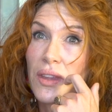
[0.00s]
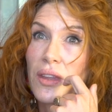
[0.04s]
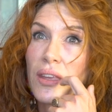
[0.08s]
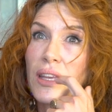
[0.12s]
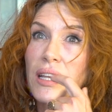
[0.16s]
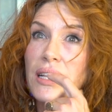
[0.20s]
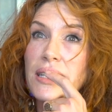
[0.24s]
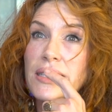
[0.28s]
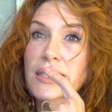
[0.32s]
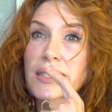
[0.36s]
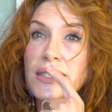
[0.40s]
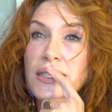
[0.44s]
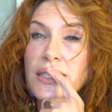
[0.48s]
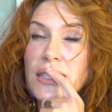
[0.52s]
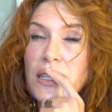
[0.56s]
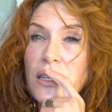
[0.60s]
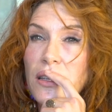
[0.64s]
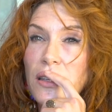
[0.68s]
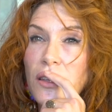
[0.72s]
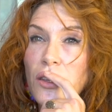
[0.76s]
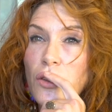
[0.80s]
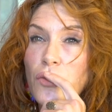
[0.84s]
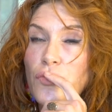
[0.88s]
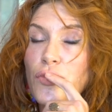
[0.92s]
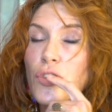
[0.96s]
is
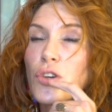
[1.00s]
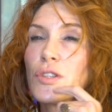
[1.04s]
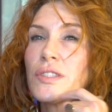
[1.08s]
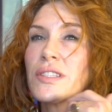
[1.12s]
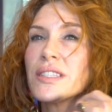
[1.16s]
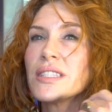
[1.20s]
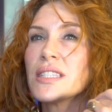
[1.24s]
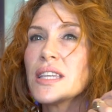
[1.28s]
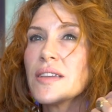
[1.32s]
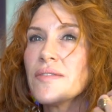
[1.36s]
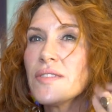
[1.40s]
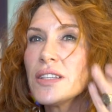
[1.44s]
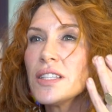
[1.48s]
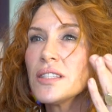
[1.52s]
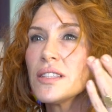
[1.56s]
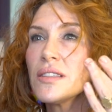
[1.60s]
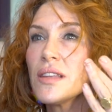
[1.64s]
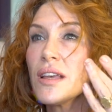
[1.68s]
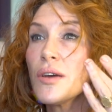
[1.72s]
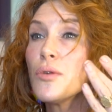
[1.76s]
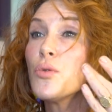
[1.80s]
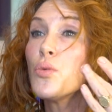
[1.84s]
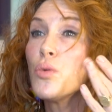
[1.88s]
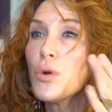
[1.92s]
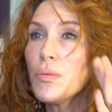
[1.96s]

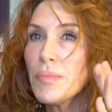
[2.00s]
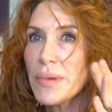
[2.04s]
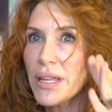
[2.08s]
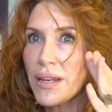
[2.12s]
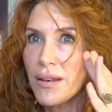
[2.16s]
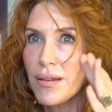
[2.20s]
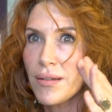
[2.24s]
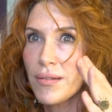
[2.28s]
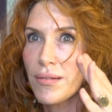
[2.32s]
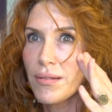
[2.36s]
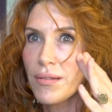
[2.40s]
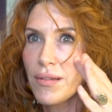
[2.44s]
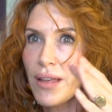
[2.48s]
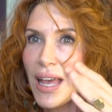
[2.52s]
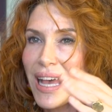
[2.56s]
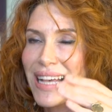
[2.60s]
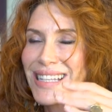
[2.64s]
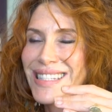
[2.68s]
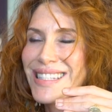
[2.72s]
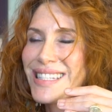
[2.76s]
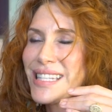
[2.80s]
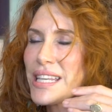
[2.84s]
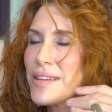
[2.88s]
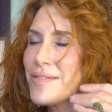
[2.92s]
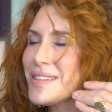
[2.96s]
a woman
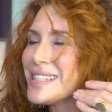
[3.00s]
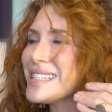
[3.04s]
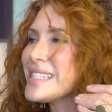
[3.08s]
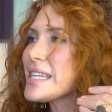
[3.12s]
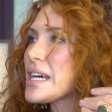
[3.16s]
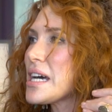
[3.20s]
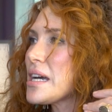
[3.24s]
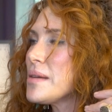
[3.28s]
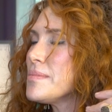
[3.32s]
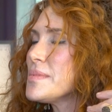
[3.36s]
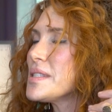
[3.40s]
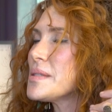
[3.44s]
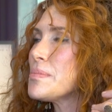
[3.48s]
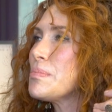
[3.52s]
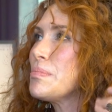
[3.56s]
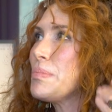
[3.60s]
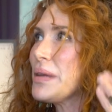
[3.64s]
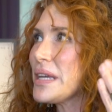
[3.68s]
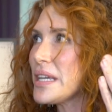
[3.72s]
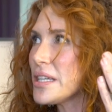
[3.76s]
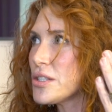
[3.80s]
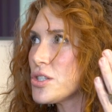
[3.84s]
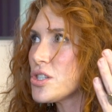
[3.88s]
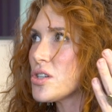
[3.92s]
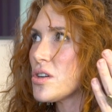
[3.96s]
has 7 times
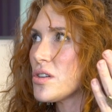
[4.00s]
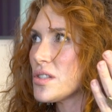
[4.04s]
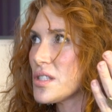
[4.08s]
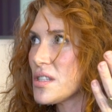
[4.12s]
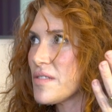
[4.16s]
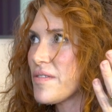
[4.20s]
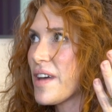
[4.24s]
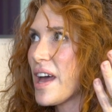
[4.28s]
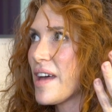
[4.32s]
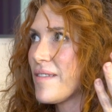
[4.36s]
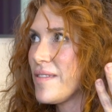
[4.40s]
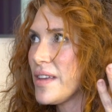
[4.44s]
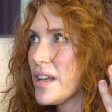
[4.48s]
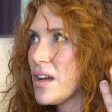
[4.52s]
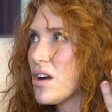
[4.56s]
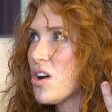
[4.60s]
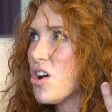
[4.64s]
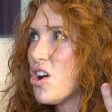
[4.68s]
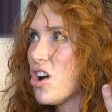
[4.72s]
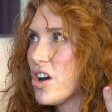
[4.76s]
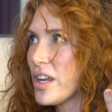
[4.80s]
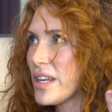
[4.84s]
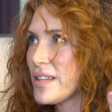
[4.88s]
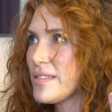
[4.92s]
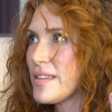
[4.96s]
bigger chance of having a
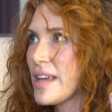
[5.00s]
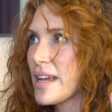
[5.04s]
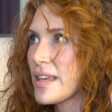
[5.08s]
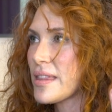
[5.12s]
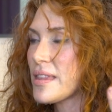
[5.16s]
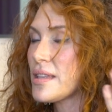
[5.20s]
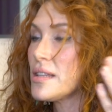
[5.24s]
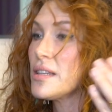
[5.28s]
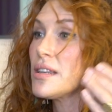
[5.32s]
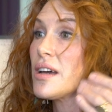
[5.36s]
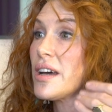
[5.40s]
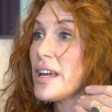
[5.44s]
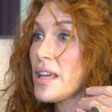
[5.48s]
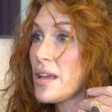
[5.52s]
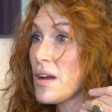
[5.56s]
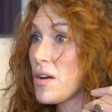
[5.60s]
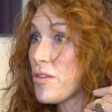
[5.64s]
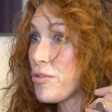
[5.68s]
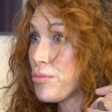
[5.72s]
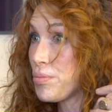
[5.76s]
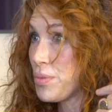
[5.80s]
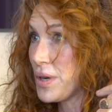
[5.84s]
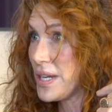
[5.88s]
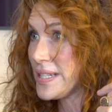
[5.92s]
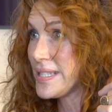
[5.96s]
heart attack than dying
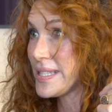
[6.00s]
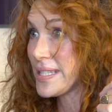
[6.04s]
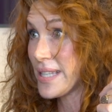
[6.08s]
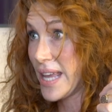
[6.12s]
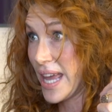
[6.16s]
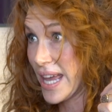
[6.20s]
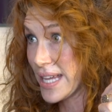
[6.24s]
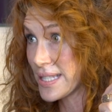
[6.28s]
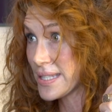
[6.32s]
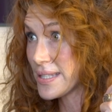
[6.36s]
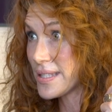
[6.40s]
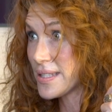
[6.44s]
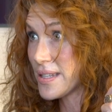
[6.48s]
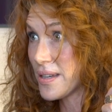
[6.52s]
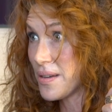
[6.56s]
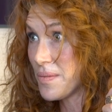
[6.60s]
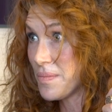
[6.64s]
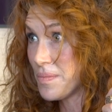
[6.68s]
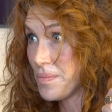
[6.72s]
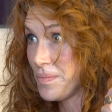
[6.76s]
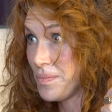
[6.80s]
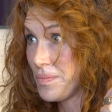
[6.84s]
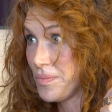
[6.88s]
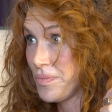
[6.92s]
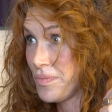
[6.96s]
of breast cancer.
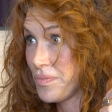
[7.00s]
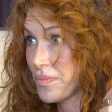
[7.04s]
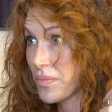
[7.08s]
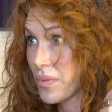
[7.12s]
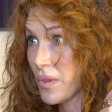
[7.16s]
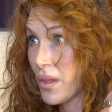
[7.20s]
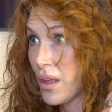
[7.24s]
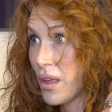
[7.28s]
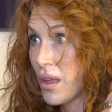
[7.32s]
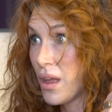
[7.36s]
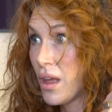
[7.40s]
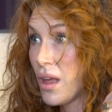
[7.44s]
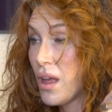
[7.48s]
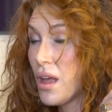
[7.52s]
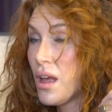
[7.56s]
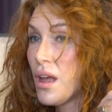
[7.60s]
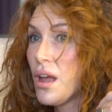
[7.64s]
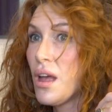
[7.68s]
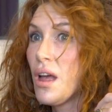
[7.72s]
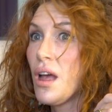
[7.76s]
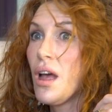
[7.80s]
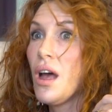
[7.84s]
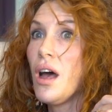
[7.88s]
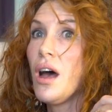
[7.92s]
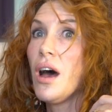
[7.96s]

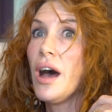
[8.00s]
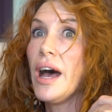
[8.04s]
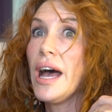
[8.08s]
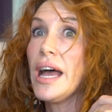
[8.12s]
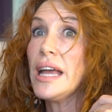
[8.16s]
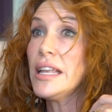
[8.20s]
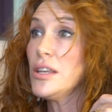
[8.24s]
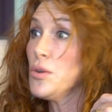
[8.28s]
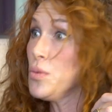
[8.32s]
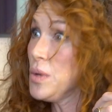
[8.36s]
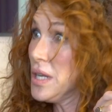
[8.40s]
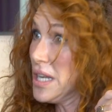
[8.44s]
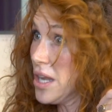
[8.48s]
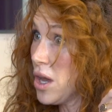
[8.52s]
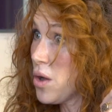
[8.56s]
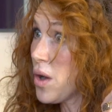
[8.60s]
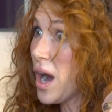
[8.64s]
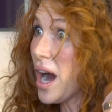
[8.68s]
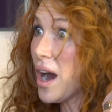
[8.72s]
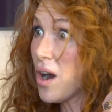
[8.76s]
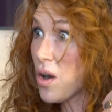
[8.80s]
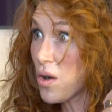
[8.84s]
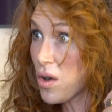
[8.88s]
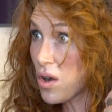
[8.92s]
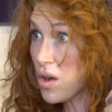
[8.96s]
And we know
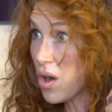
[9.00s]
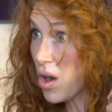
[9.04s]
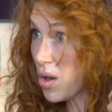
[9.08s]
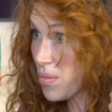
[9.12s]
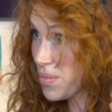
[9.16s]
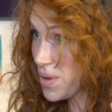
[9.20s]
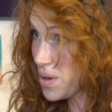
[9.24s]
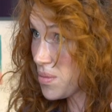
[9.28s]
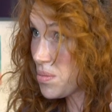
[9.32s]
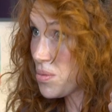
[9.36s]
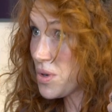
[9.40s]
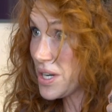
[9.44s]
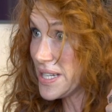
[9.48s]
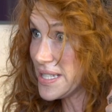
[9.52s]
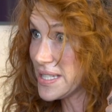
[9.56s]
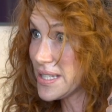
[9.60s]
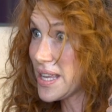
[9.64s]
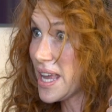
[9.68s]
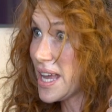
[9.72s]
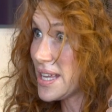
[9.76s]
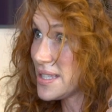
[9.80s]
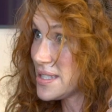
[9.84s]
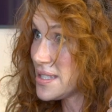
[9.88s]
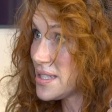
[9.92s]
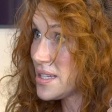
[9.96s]
how common breast
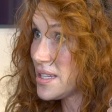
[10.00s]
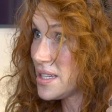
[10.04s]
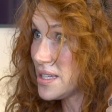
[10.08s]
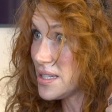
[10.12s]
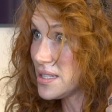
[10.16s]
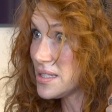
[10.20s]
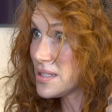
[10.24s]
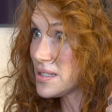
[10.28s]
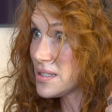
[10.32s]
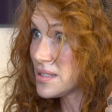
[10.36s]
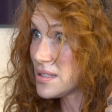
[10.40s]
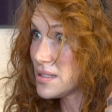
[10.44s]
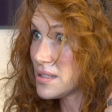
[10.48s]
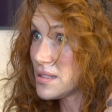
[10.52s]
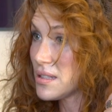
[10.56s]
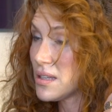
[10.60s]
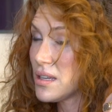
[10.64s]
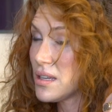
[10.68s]
cancer is.